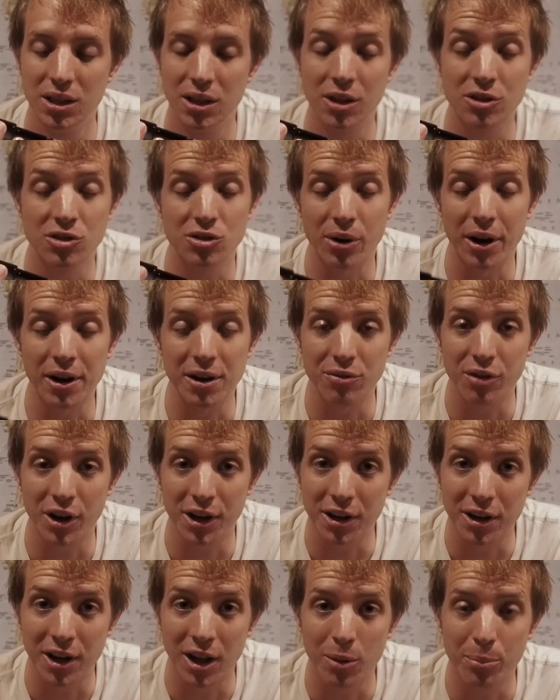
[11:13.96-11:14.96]
it's great if I
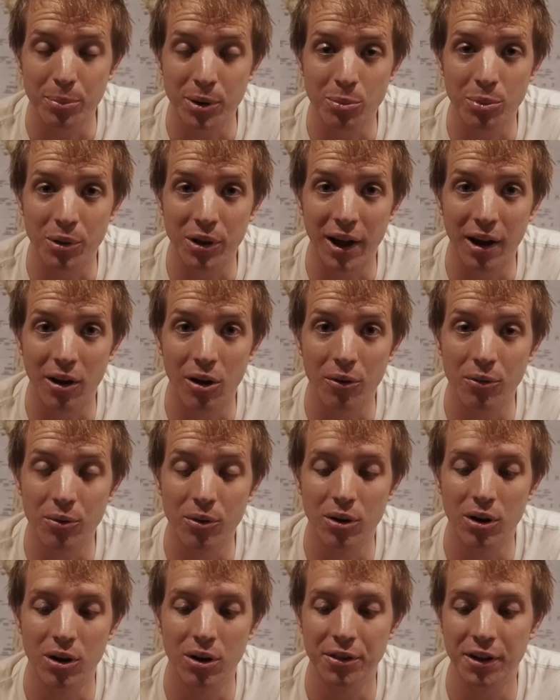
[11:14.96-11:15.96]
can help people out
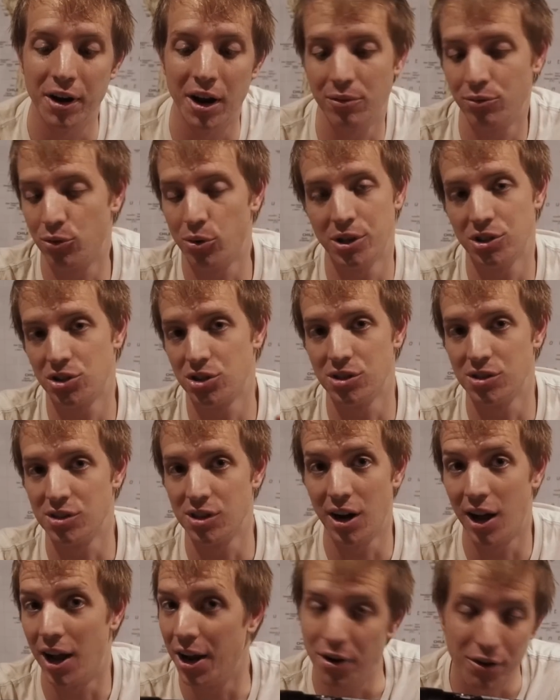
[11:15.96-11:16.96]
that have questions
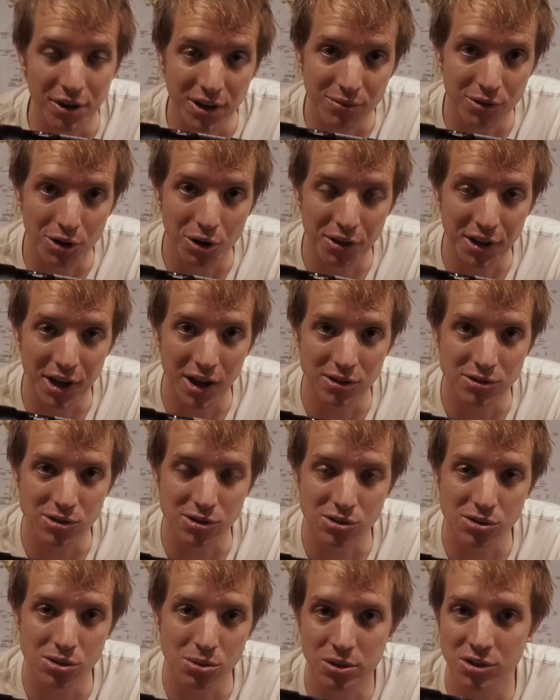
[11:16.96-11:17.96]
that I don't even know the
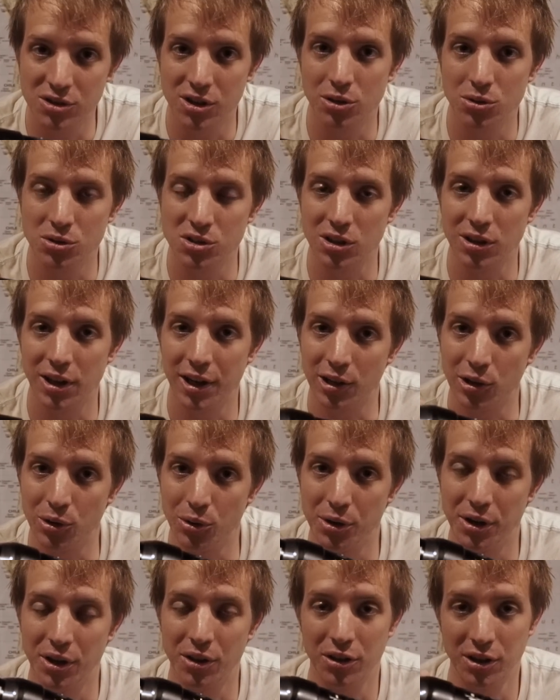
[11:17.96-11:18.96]
answers to, because I also like
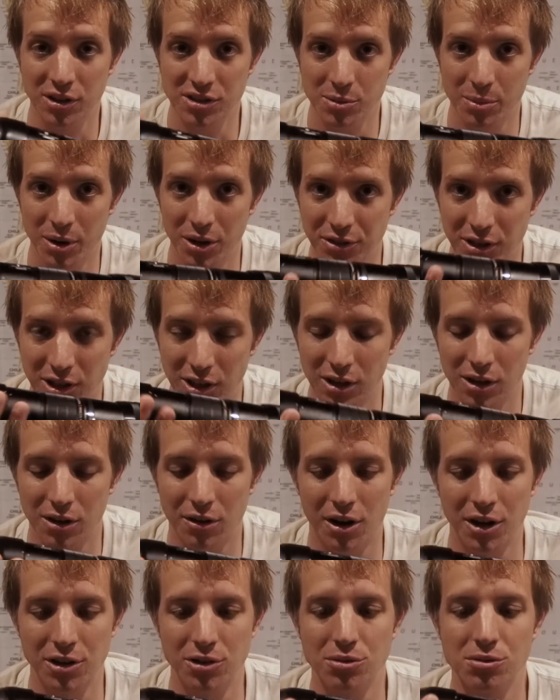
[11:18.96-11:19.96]
learning things about the
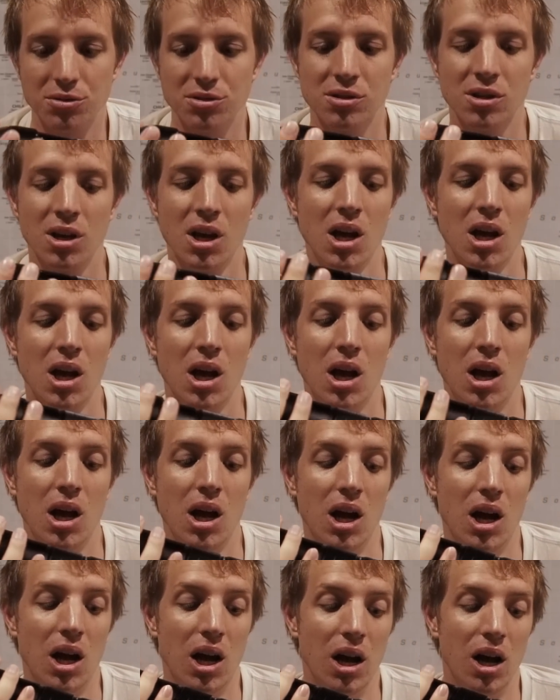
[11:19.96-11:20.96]
gear I use.
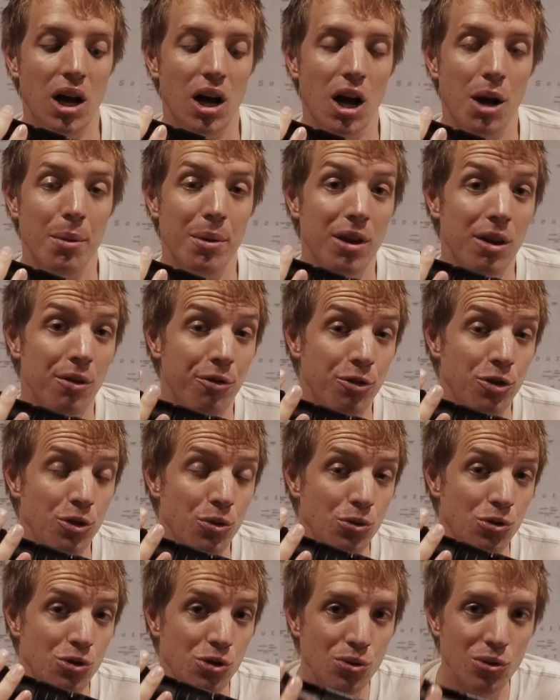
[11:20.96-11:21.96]
If
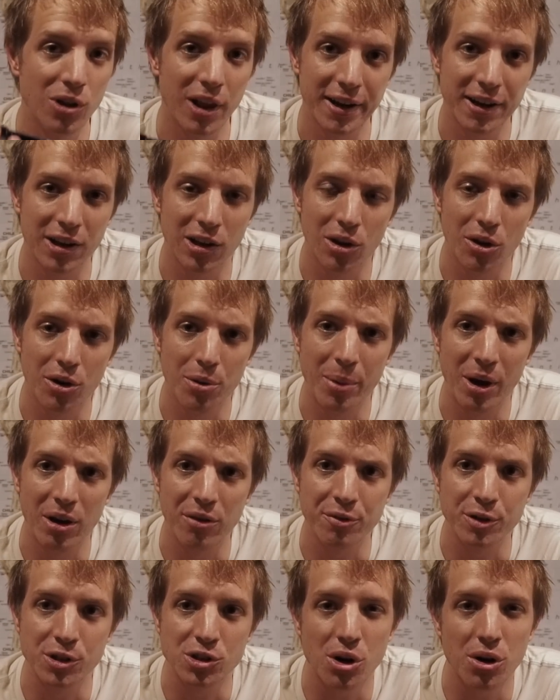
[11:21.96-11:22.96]
you do like a lot
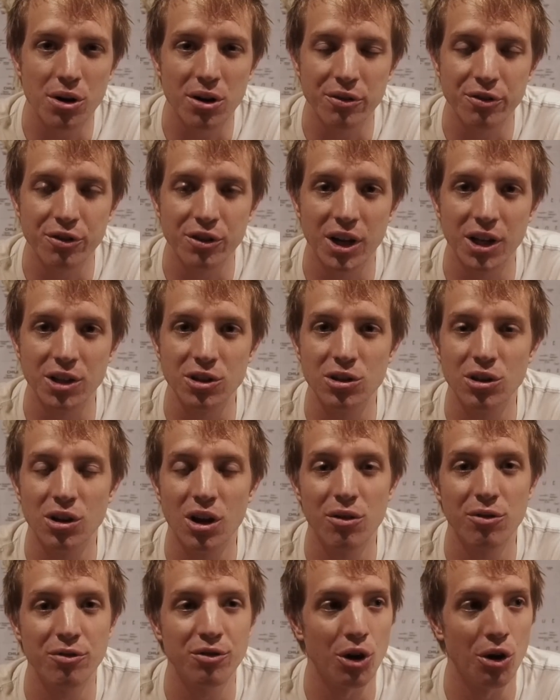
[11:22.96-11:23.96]
about photography and you
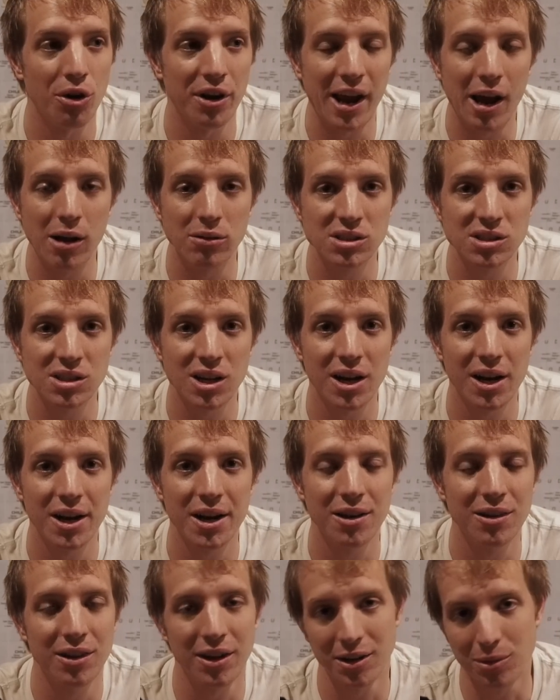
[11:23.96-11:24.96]
love going
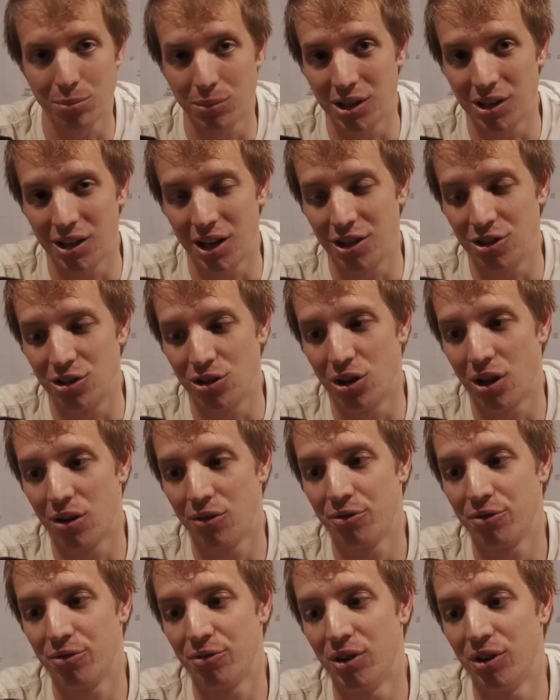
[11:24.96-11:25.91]
outside like me, and you love